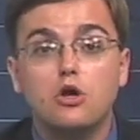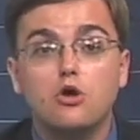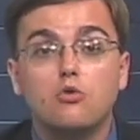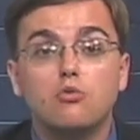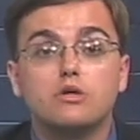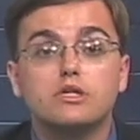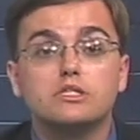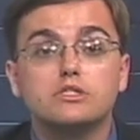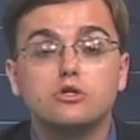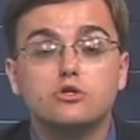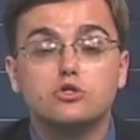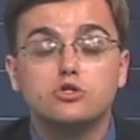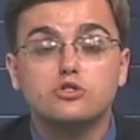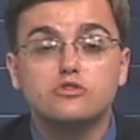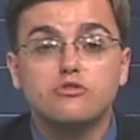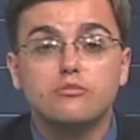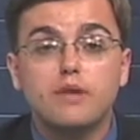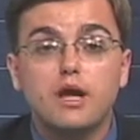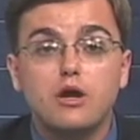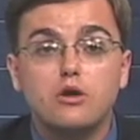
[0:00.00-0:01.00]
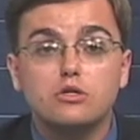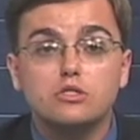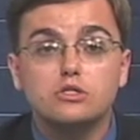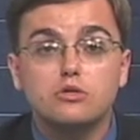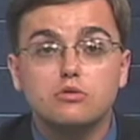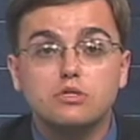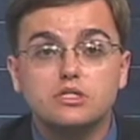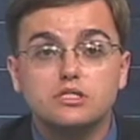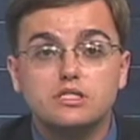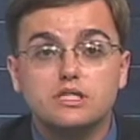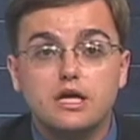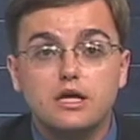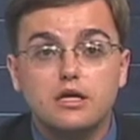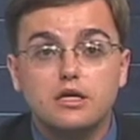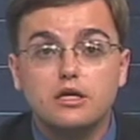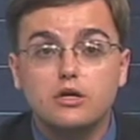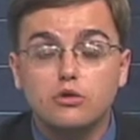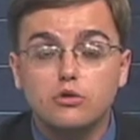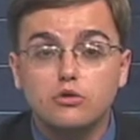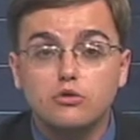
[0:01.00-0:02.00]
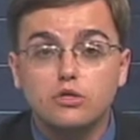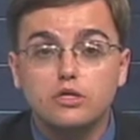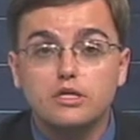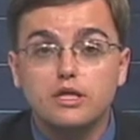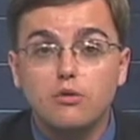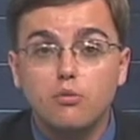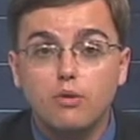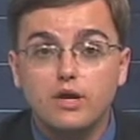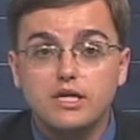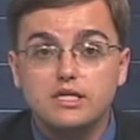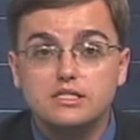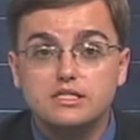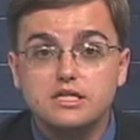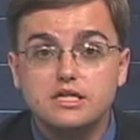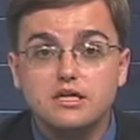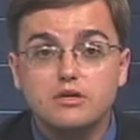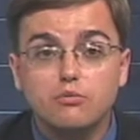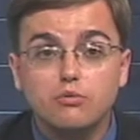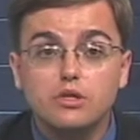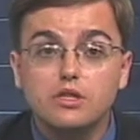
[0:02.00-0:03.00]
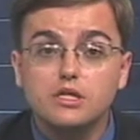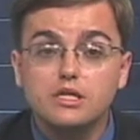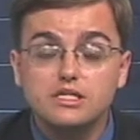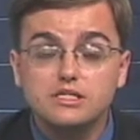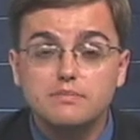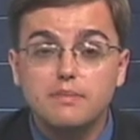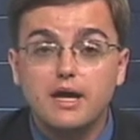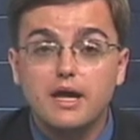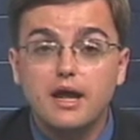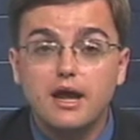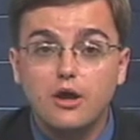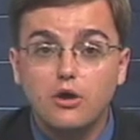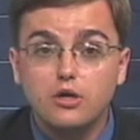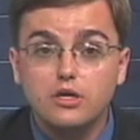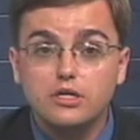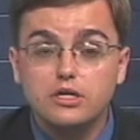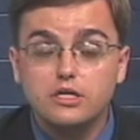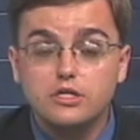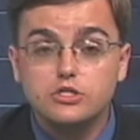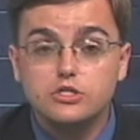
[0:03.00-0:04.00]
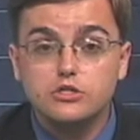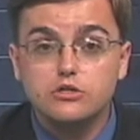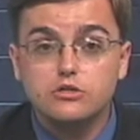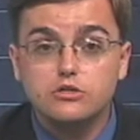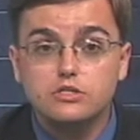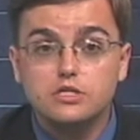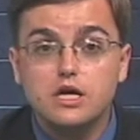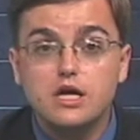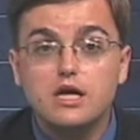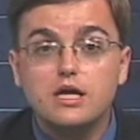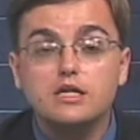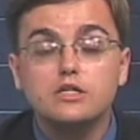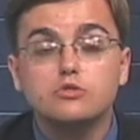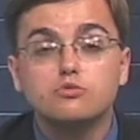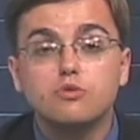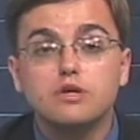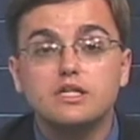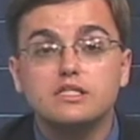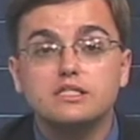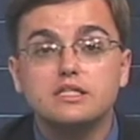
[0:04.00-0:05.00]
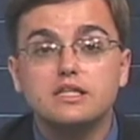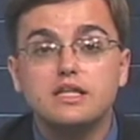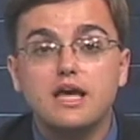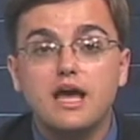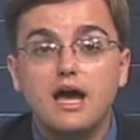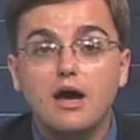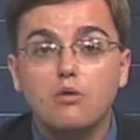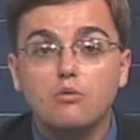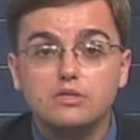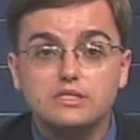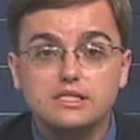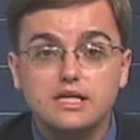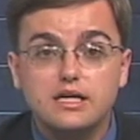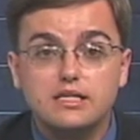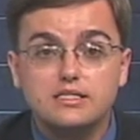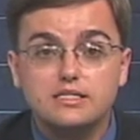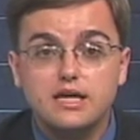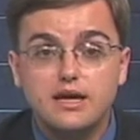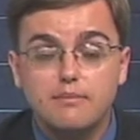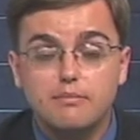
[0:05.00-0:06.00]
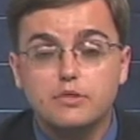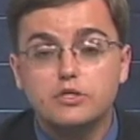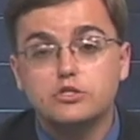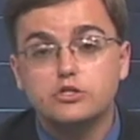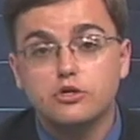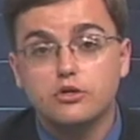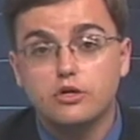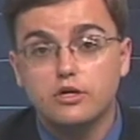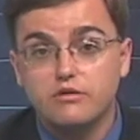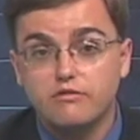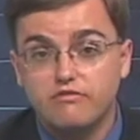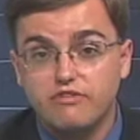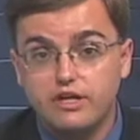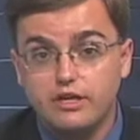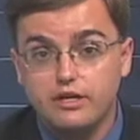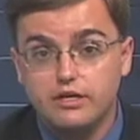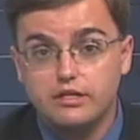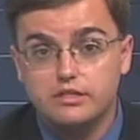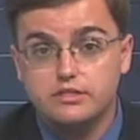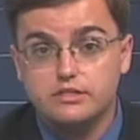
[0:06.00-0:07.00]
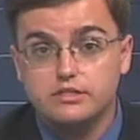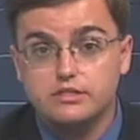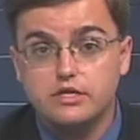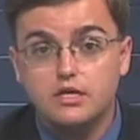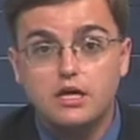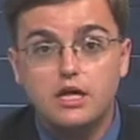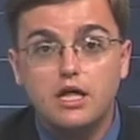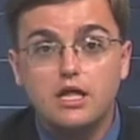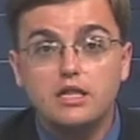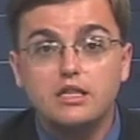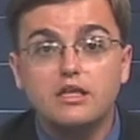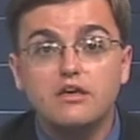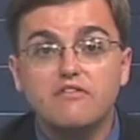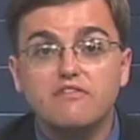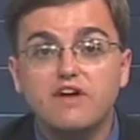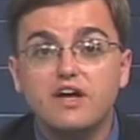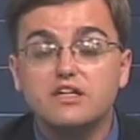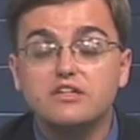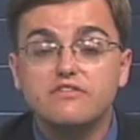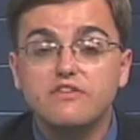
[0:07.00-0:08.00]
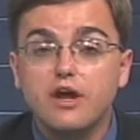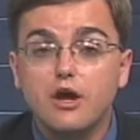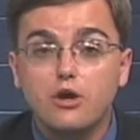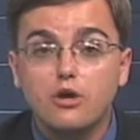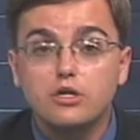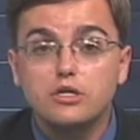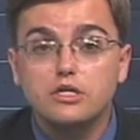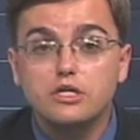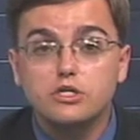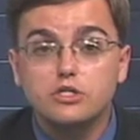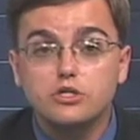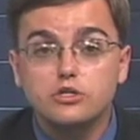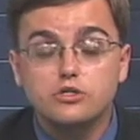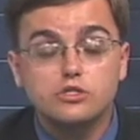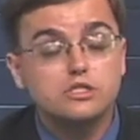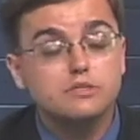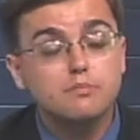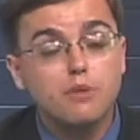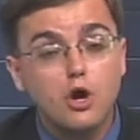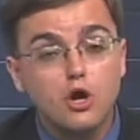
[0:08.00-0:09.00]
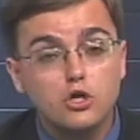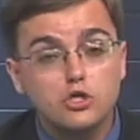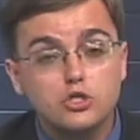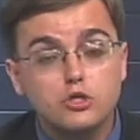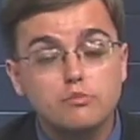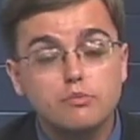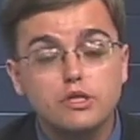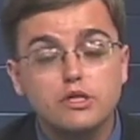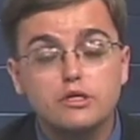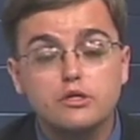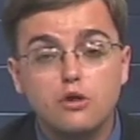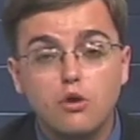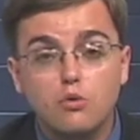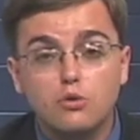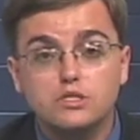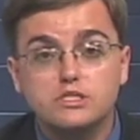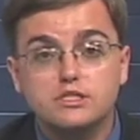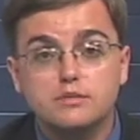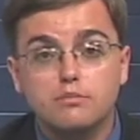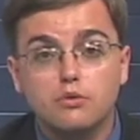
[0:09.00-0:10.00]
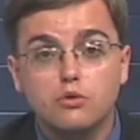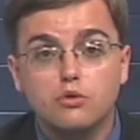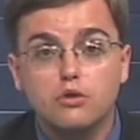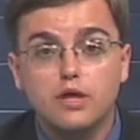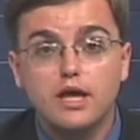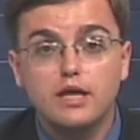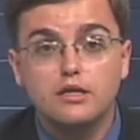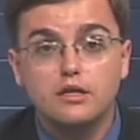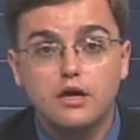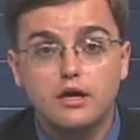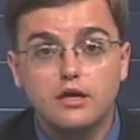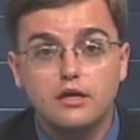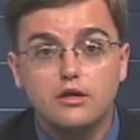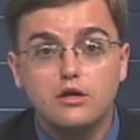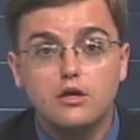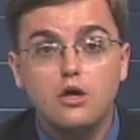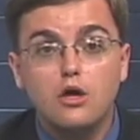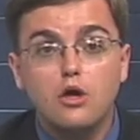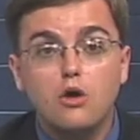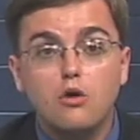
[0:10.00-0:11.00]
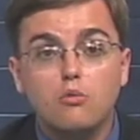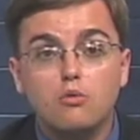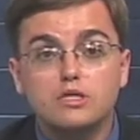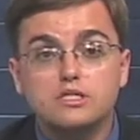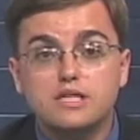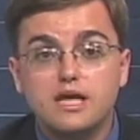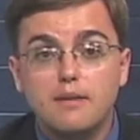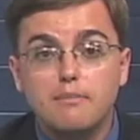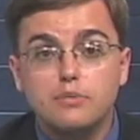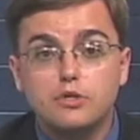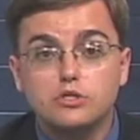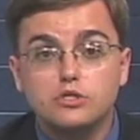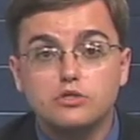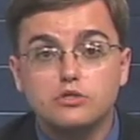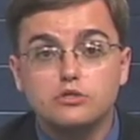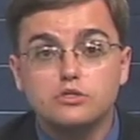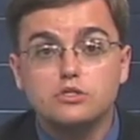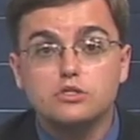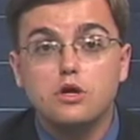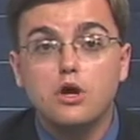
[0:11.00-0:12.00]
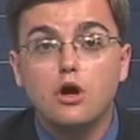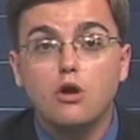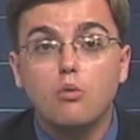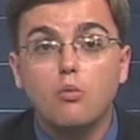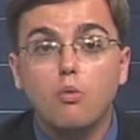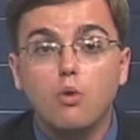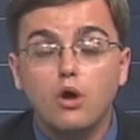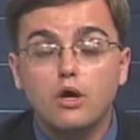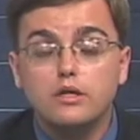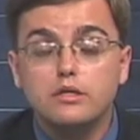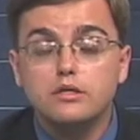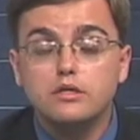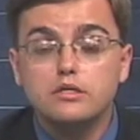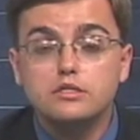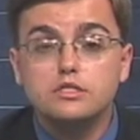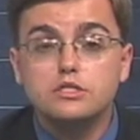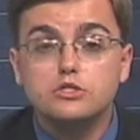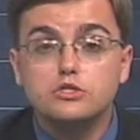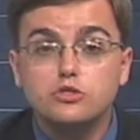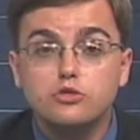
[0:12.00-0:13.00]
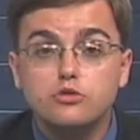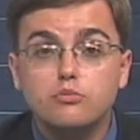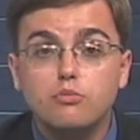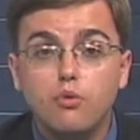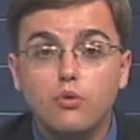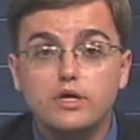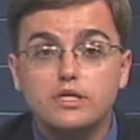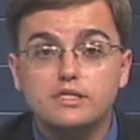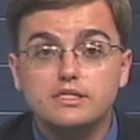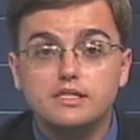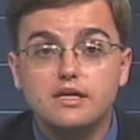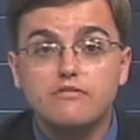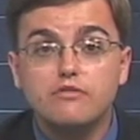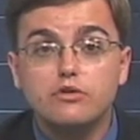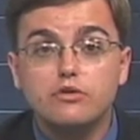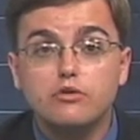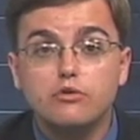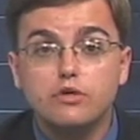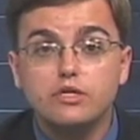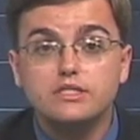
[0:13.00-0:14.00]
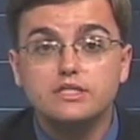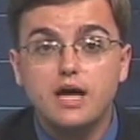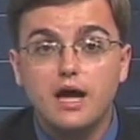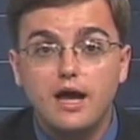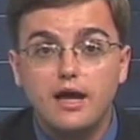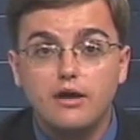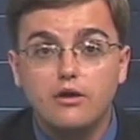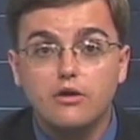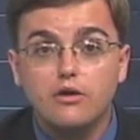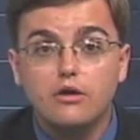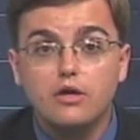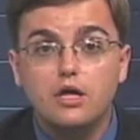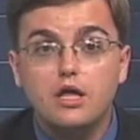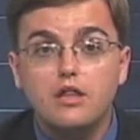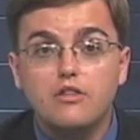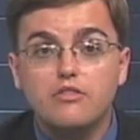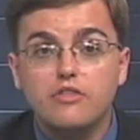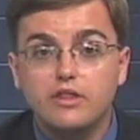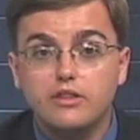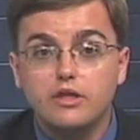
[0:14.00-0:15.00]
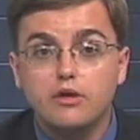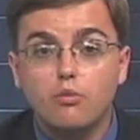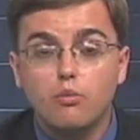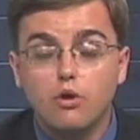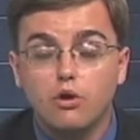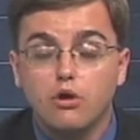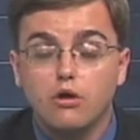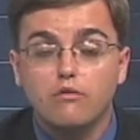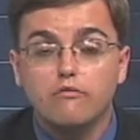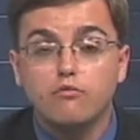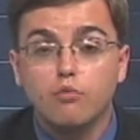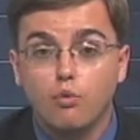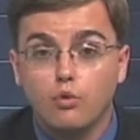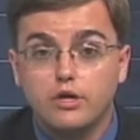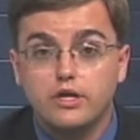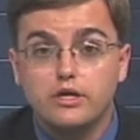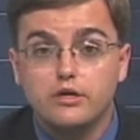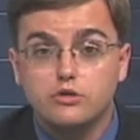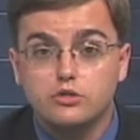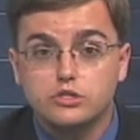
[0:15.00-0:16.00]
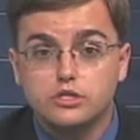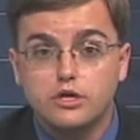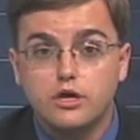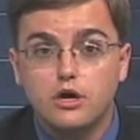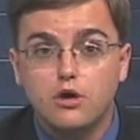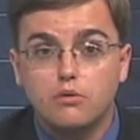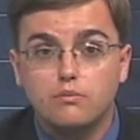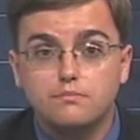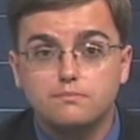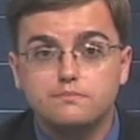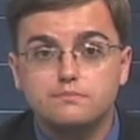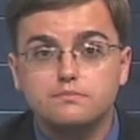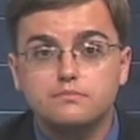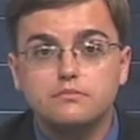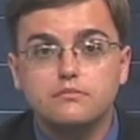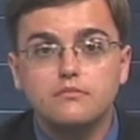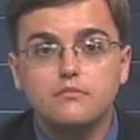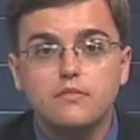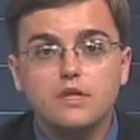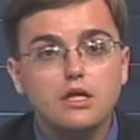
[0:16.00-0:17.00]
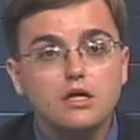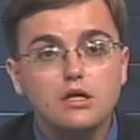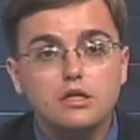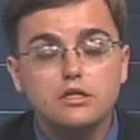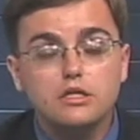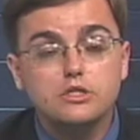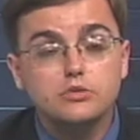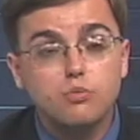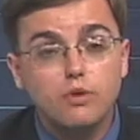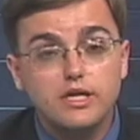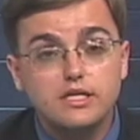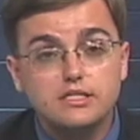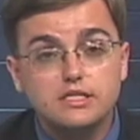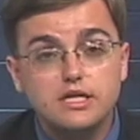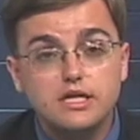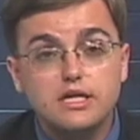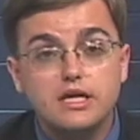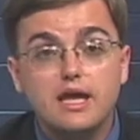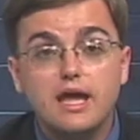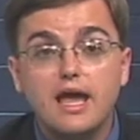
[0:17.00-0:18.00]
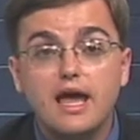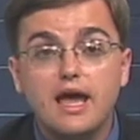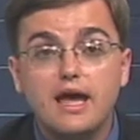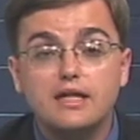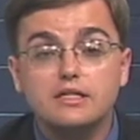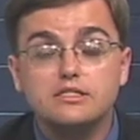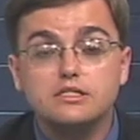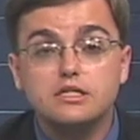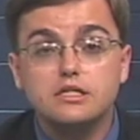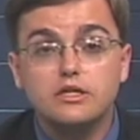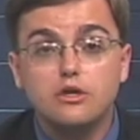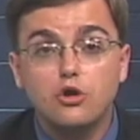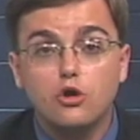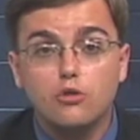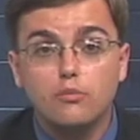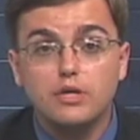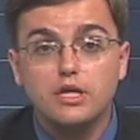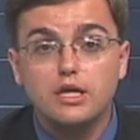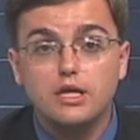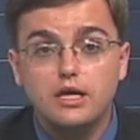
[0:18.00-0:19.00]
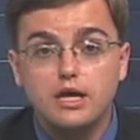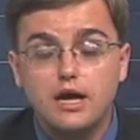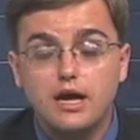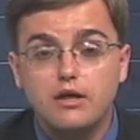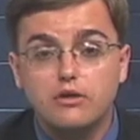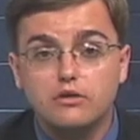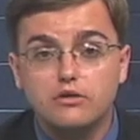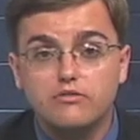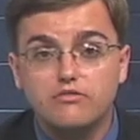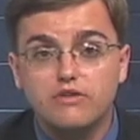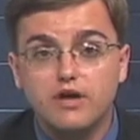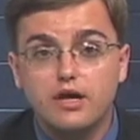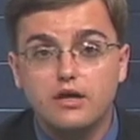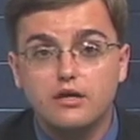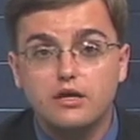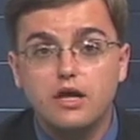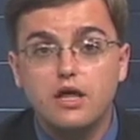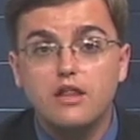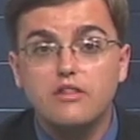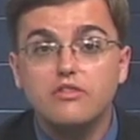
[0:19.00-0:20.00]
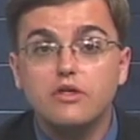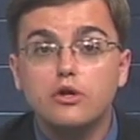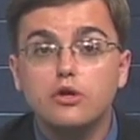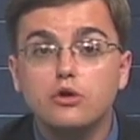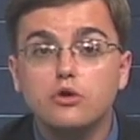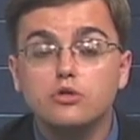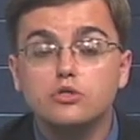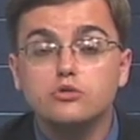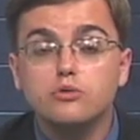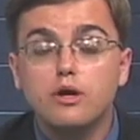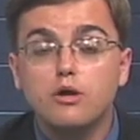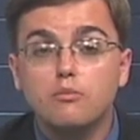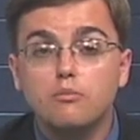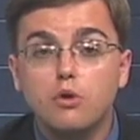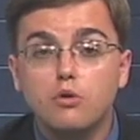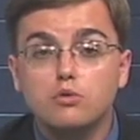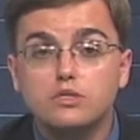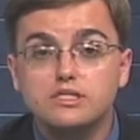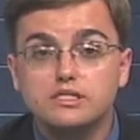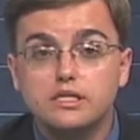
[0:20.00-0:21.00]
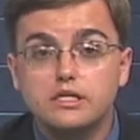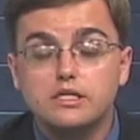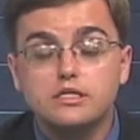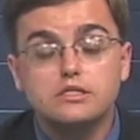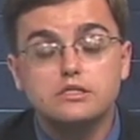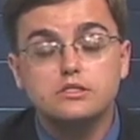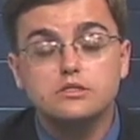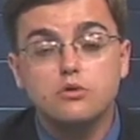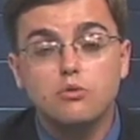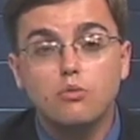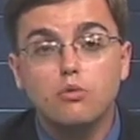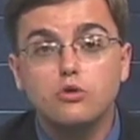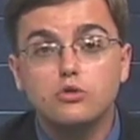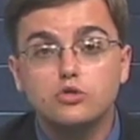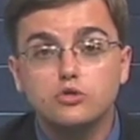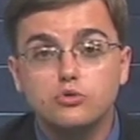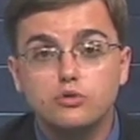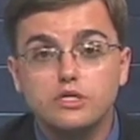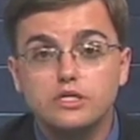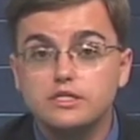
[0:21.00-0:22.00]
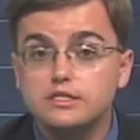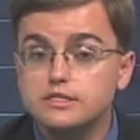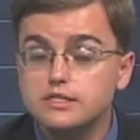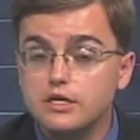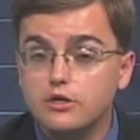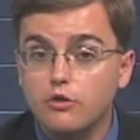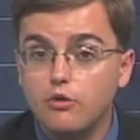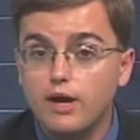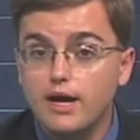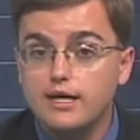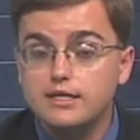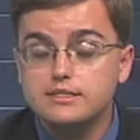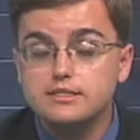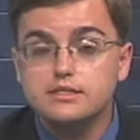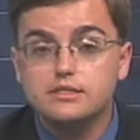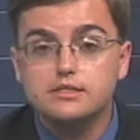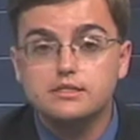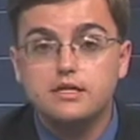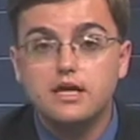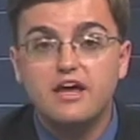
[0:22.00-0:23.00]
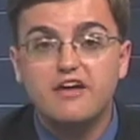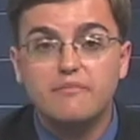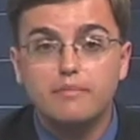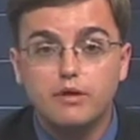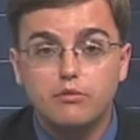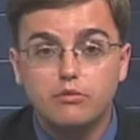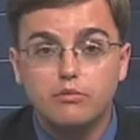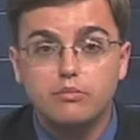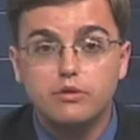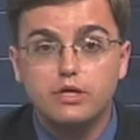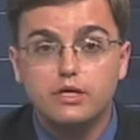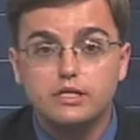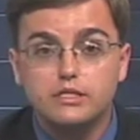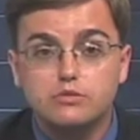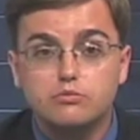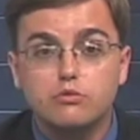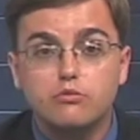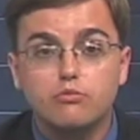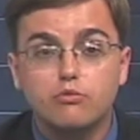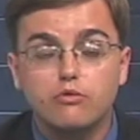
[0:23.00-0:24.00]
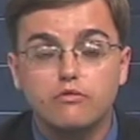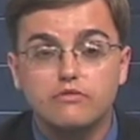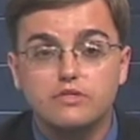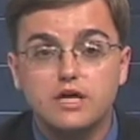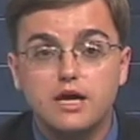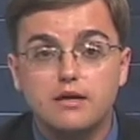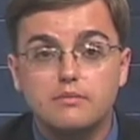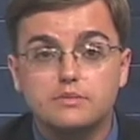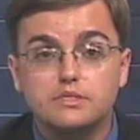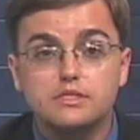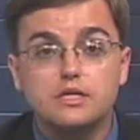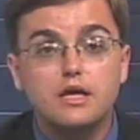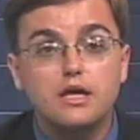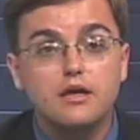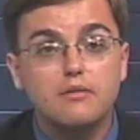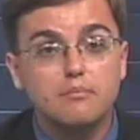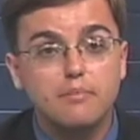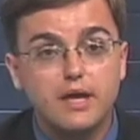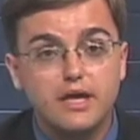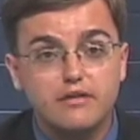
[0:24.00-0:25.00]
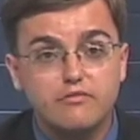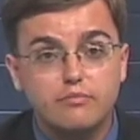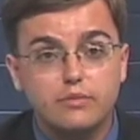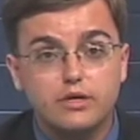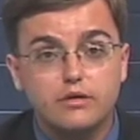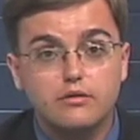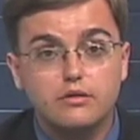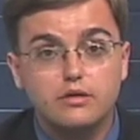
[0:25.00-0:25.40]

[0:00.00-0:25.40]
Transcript: Researchers from Arizona State concluded that waste heat released by air conditioners is raising the outside temperature in Phoenix. The effect of air conditioners is partially noticeable at night when temperatures are 1 to 2.7 degrees higher than they were 40 years ago. This waste heat adds to the urban heat island effect that occurs around most cities where trees and grasses have been replaced with rooftops and pavement.